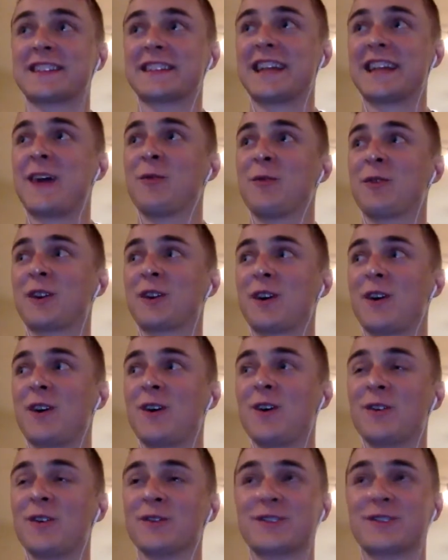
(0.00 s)
and that would
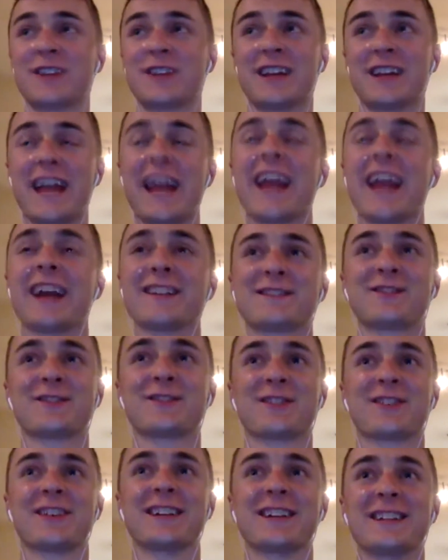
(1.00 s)
cause
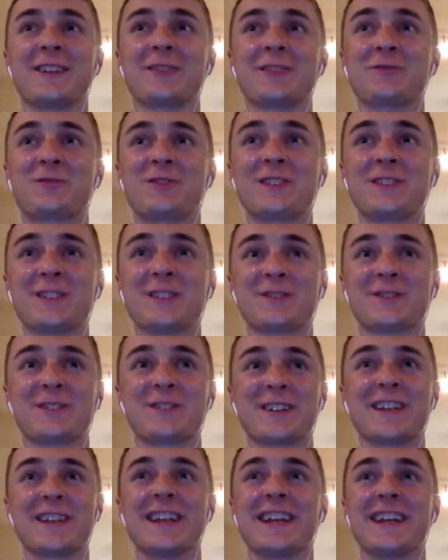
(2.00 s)
cancer in those
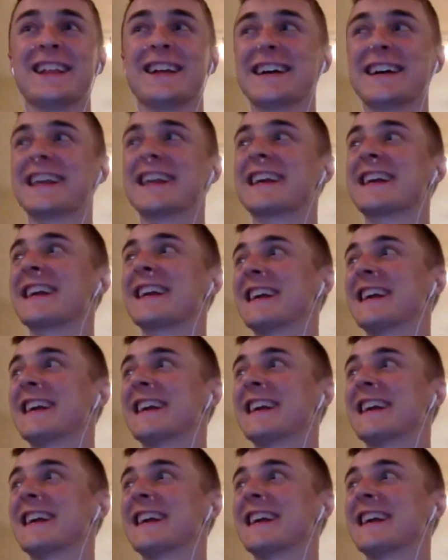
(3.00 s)
children. Like